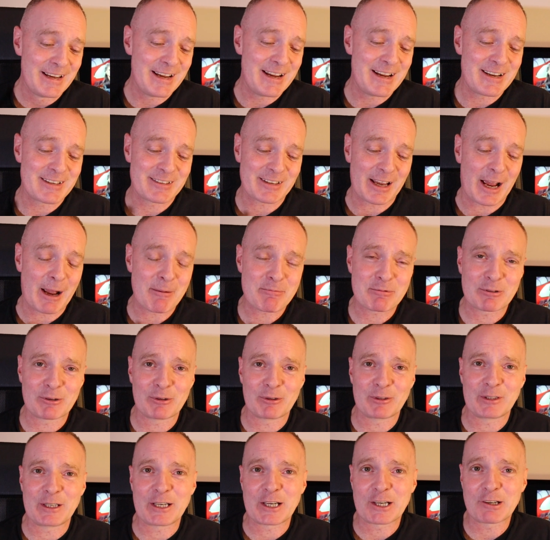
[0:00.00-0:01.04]
It's
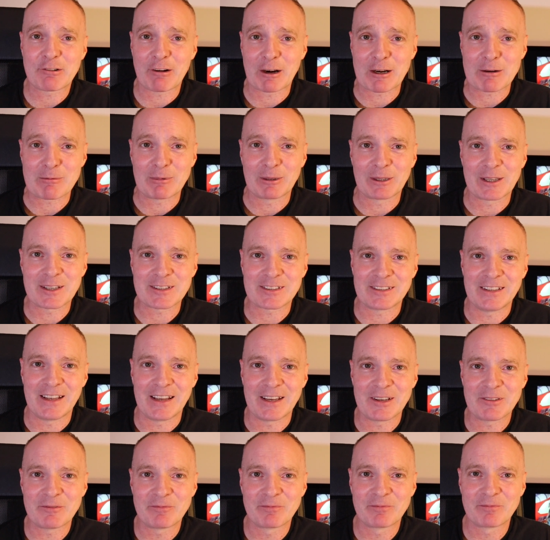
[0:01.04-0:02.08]
absolutely incredible, isn't
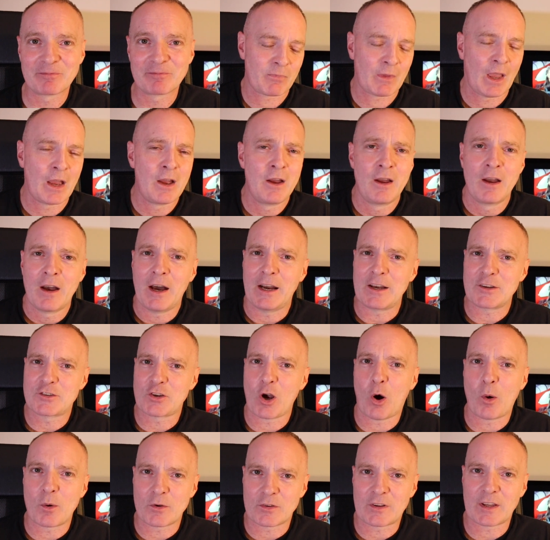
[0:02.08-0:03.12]
it? And it's
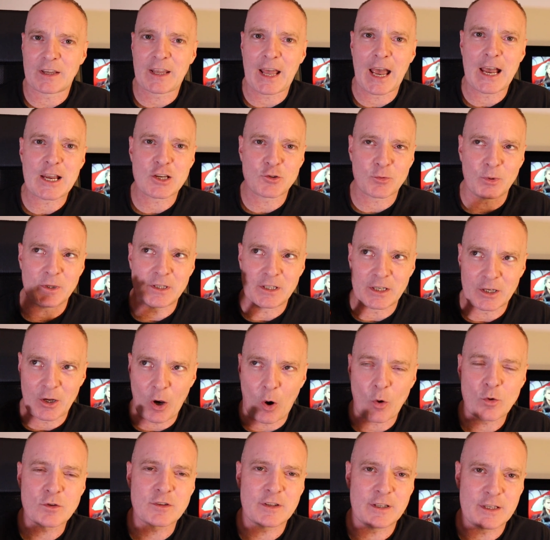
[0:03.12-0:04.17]
always the case when you
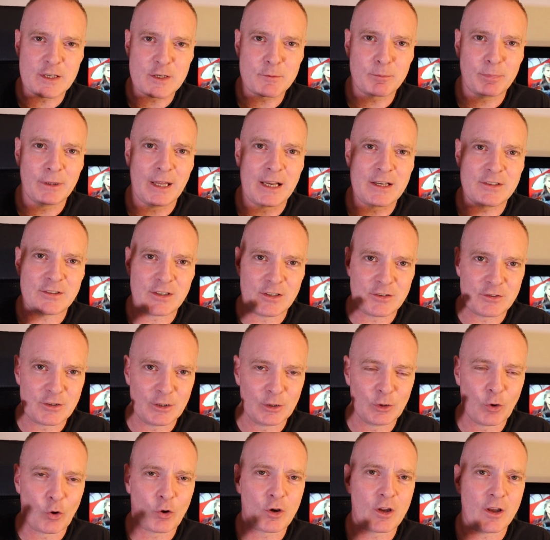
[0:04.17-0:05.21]
go to these places.
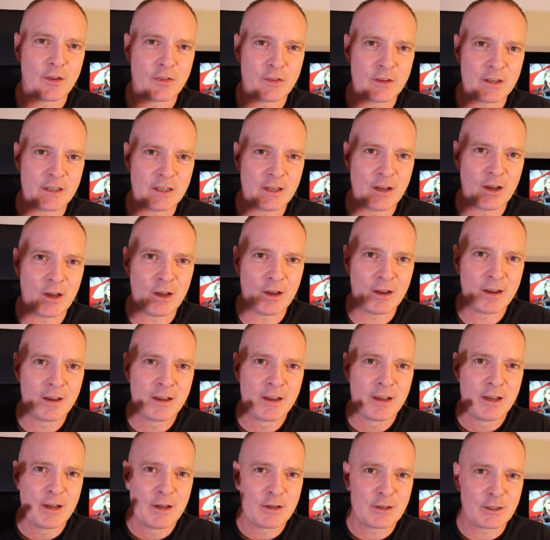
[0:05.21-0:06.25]
You look at the
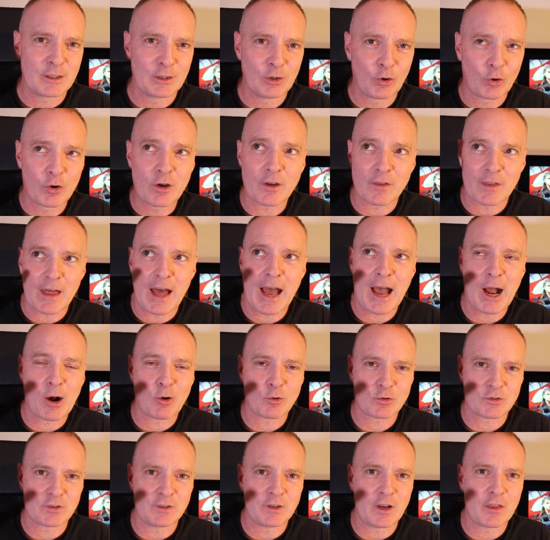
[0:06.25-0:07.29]

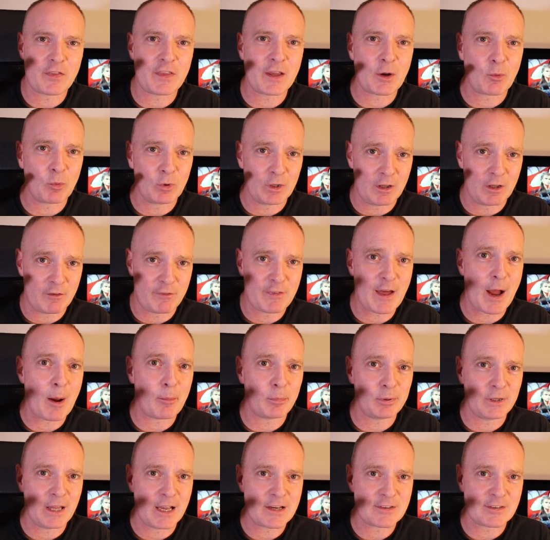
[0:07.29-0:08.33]
house and you think, well, if that
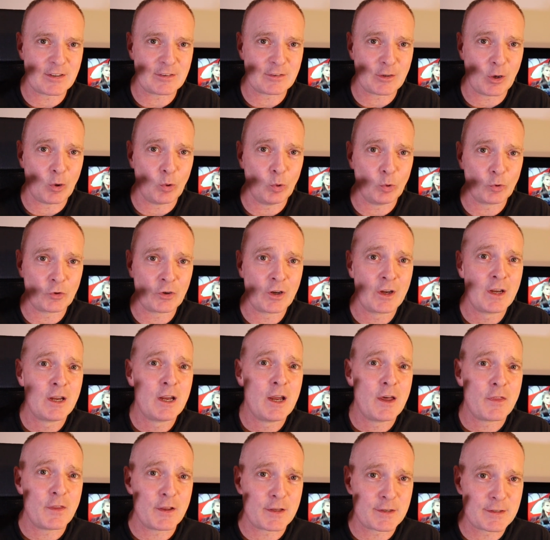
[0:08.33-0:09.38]
place is old,
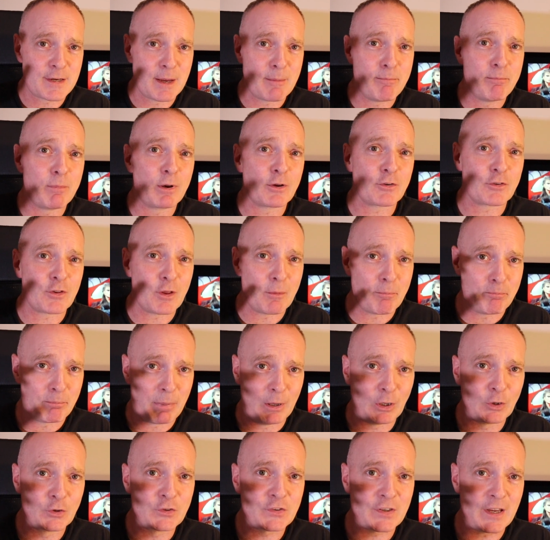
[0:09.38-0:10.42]
the timbers that
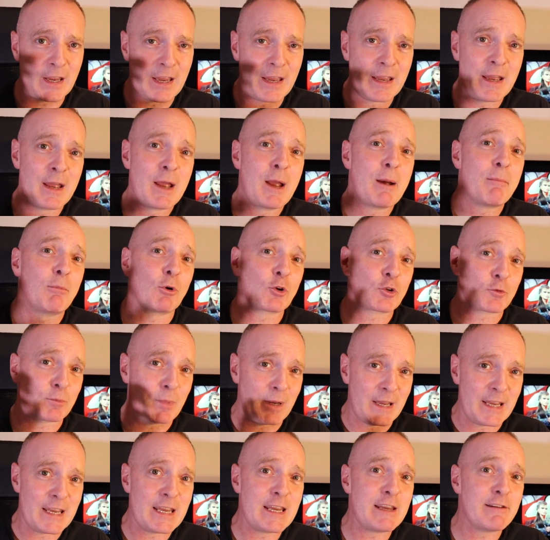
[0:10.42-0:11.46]
built it must
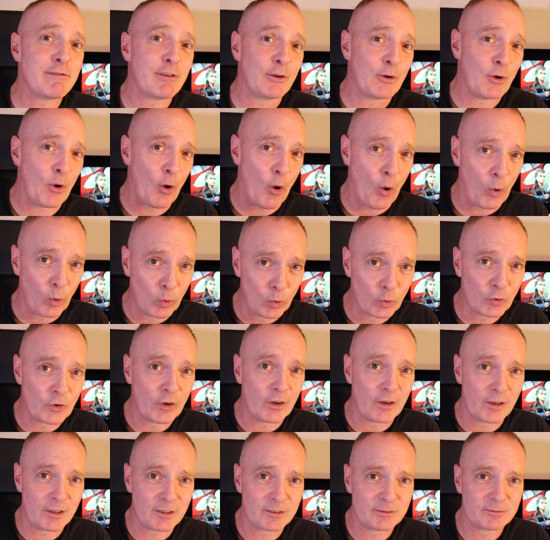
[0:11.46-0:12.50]
be even
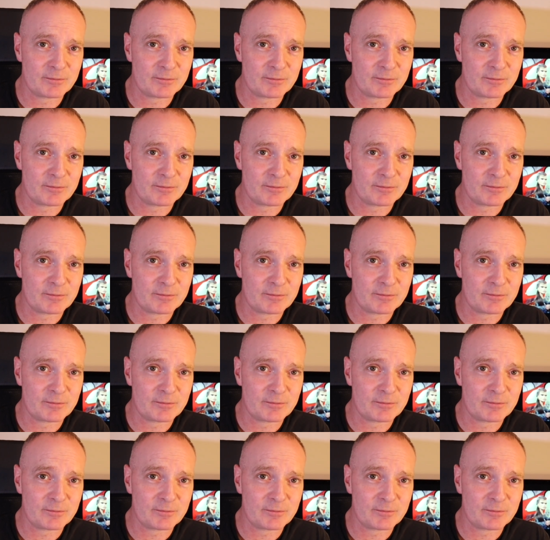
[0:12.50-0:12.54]
older.